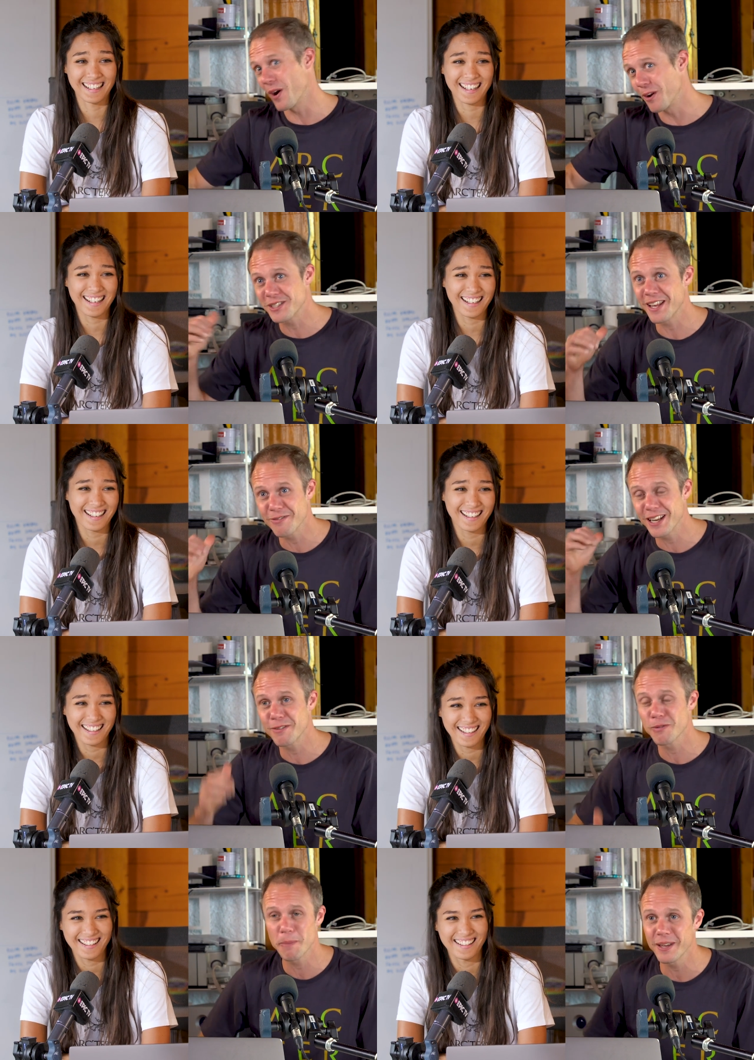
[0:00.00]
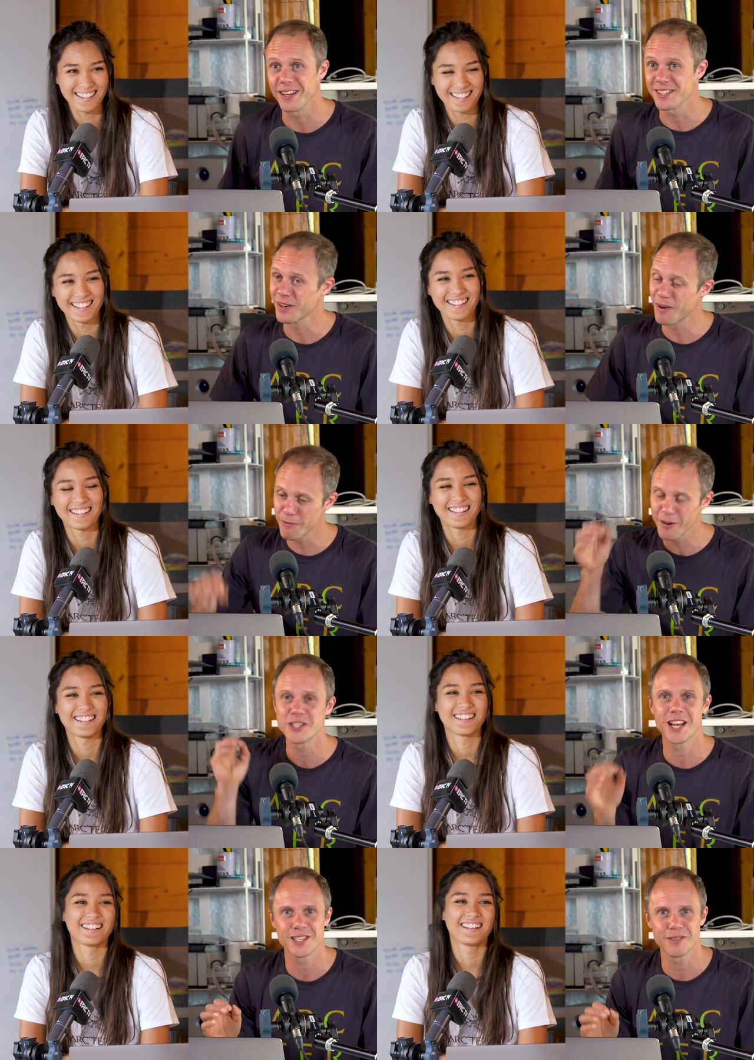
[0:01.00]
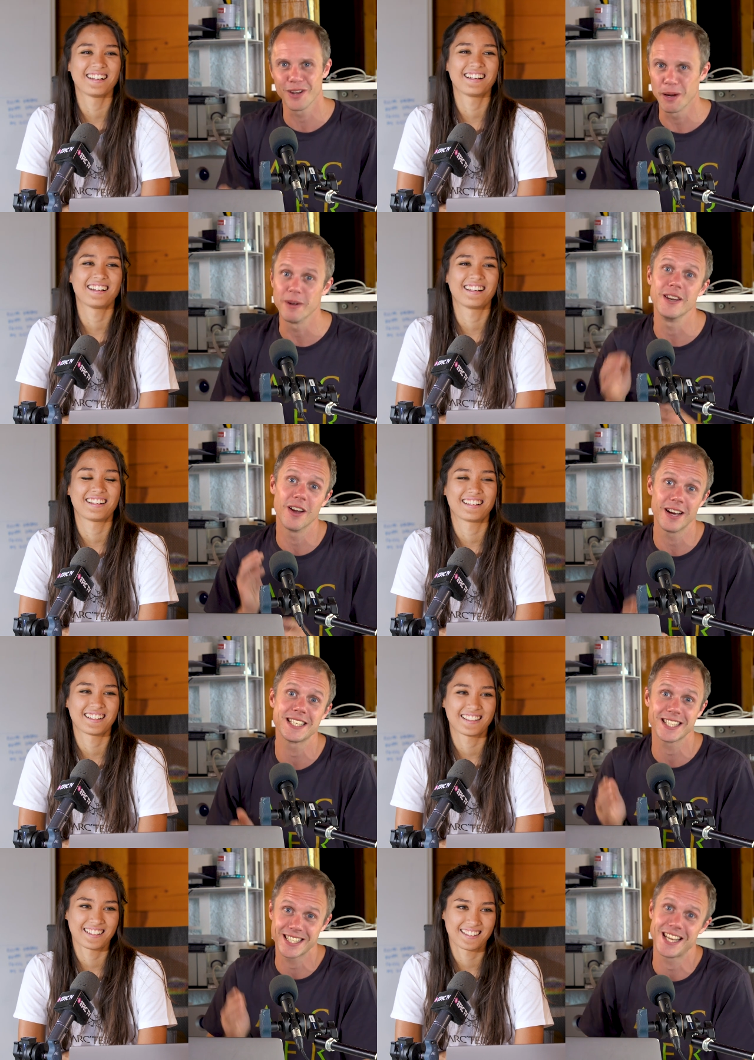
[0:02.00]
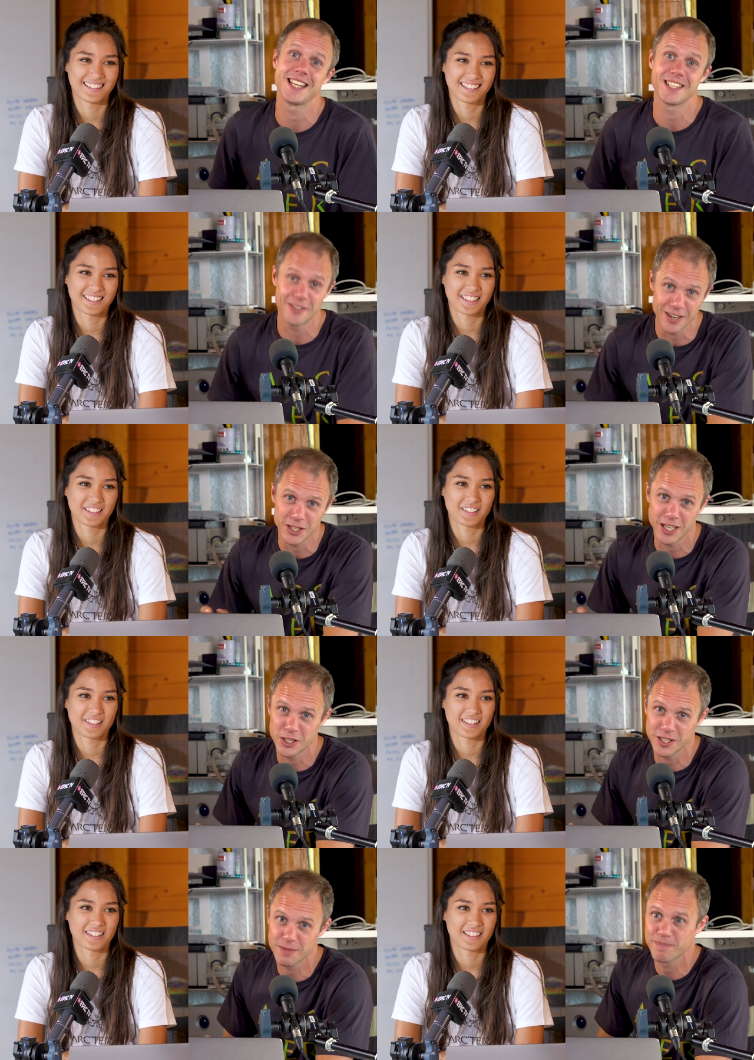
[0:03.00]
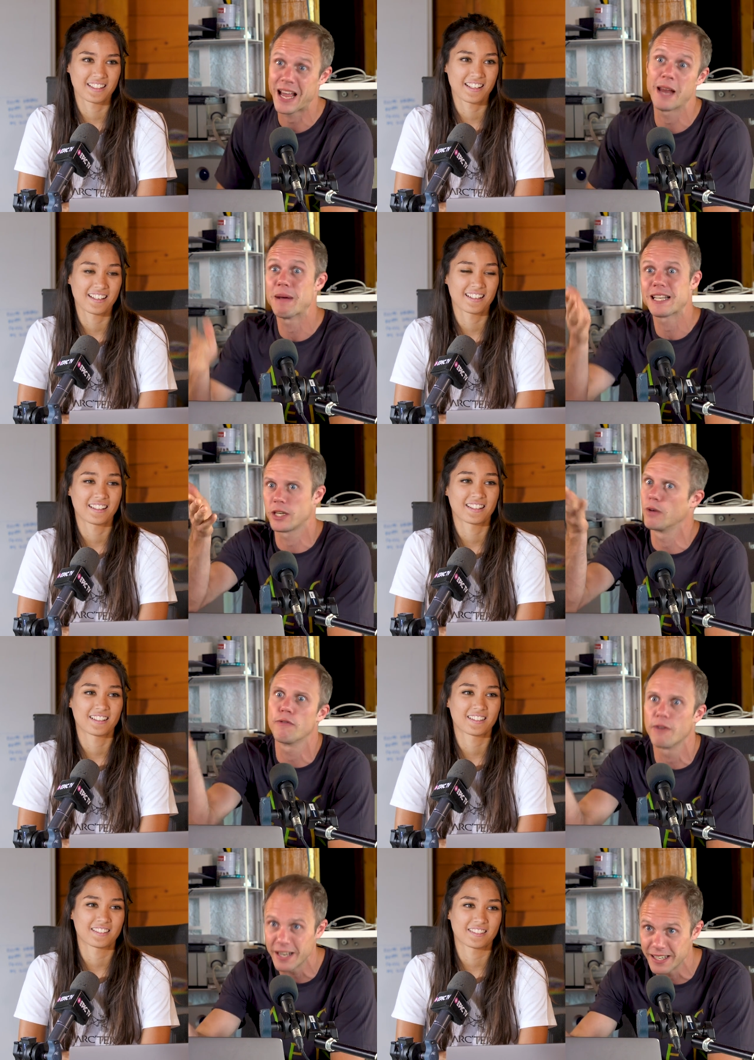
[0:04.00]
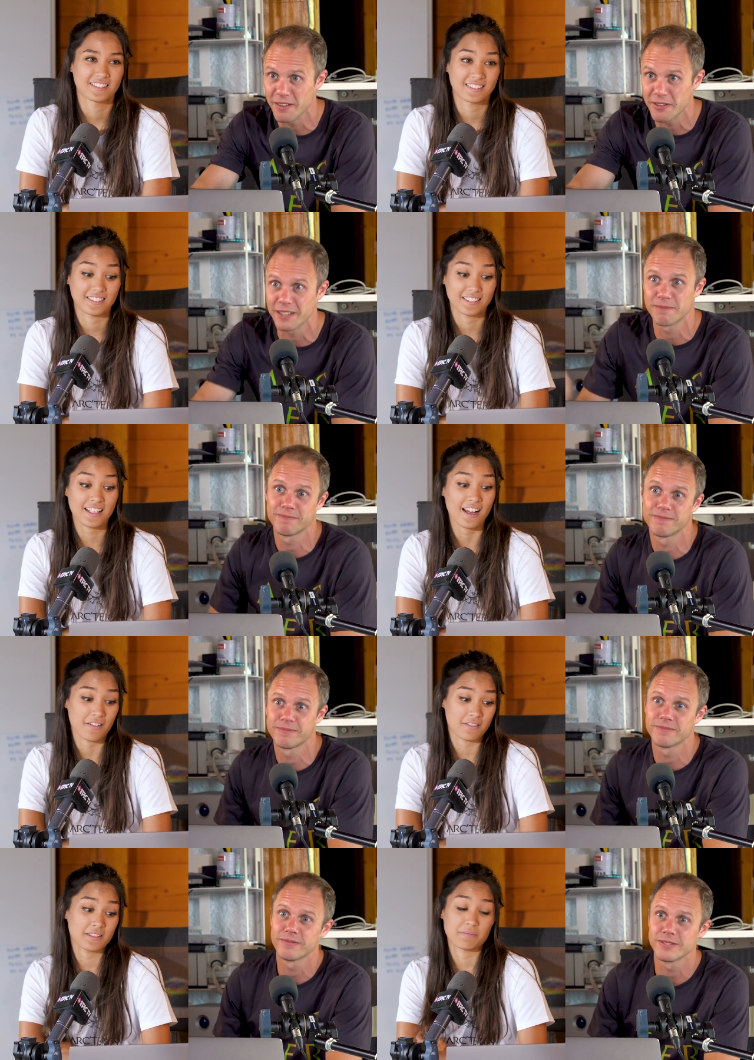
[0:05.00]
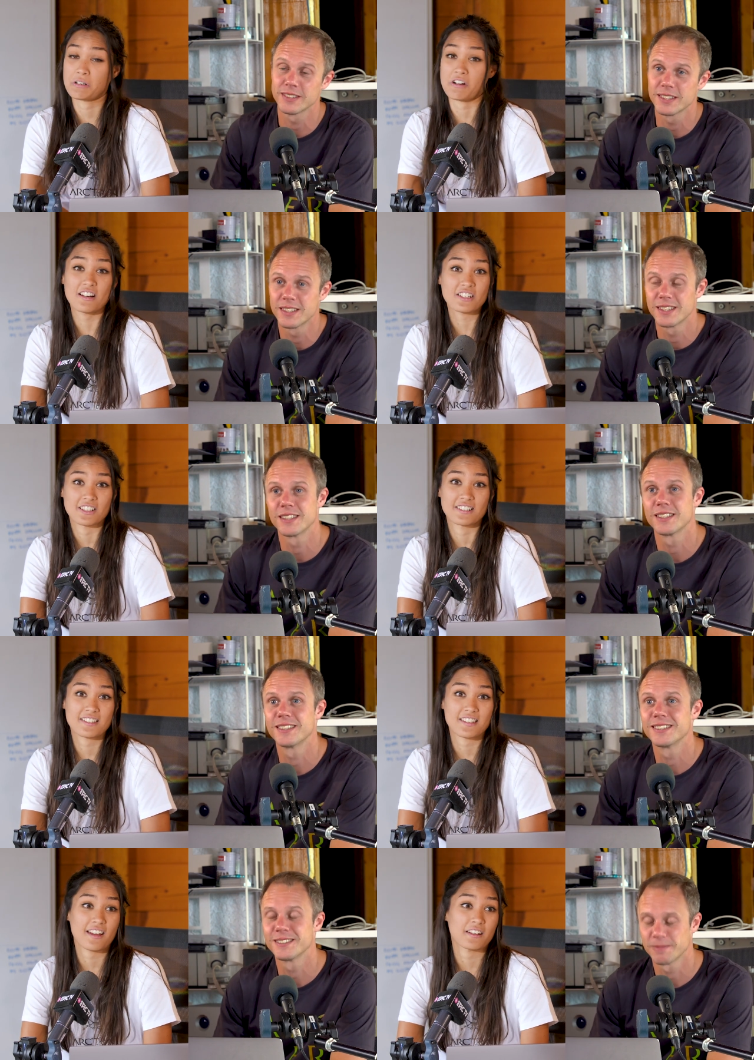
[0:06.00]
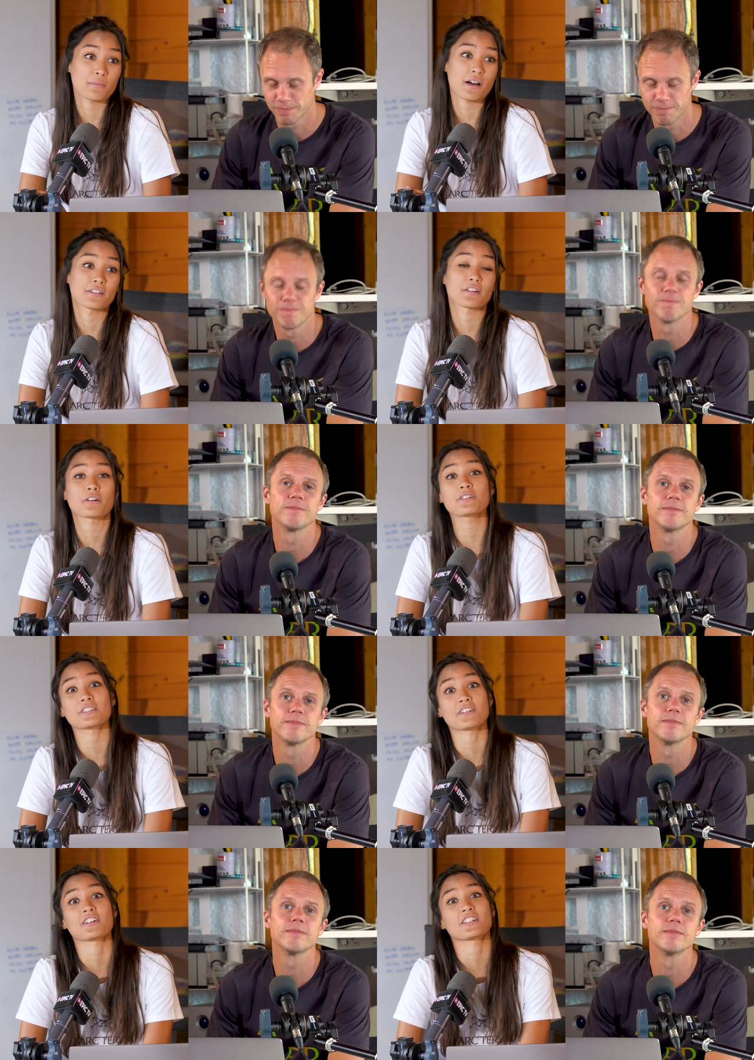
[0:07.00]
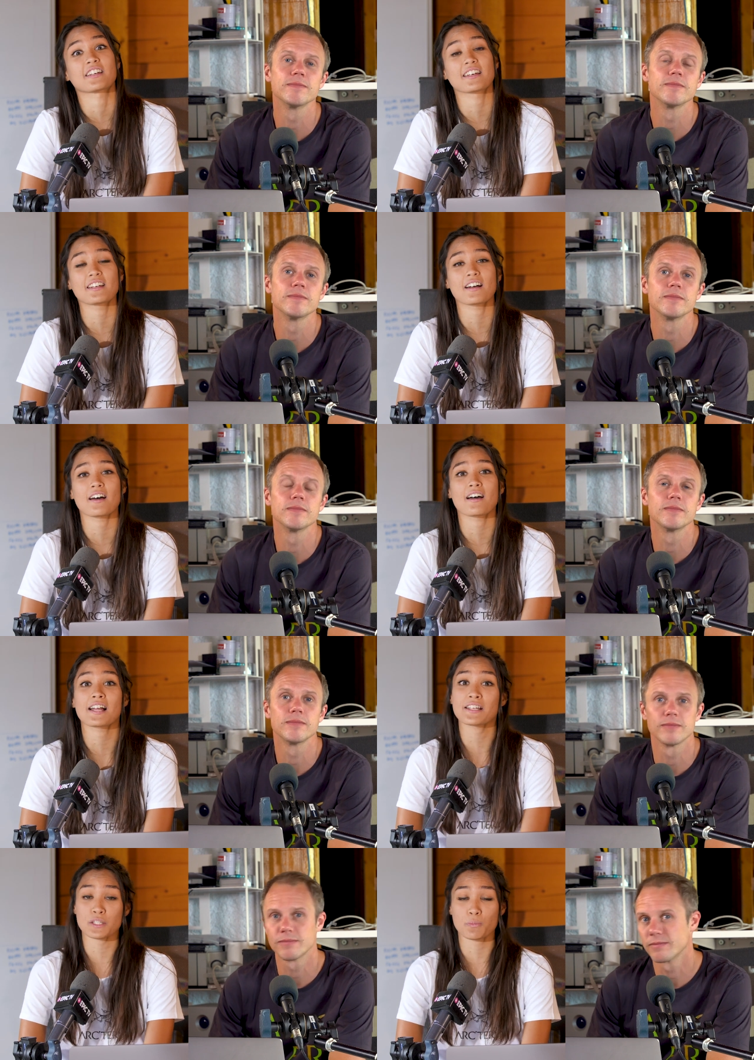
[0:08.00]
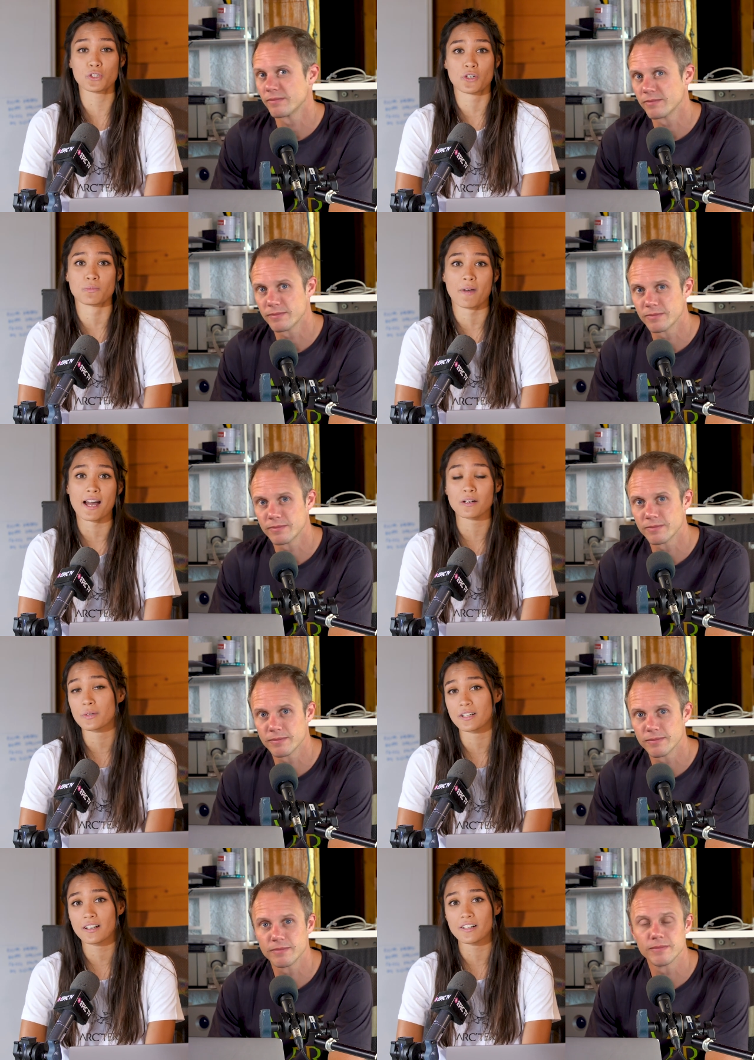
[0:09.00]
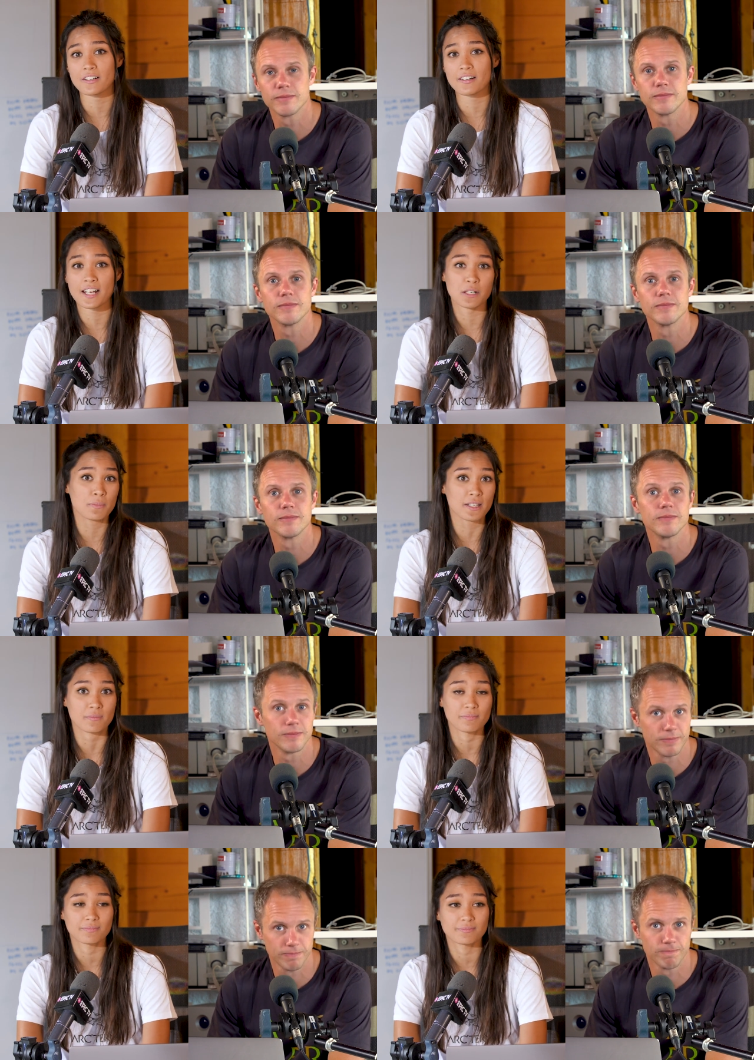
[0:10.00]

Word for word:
Speaker 1: Went off down the valley for a beer. So I'm very jealous of her, but nice send. Congratulations. And Matteo for finding the thing.
Speaker 2: Yeah, well, crushers. And about girls crushing it, uh, Alex Puccio is back with another 8B.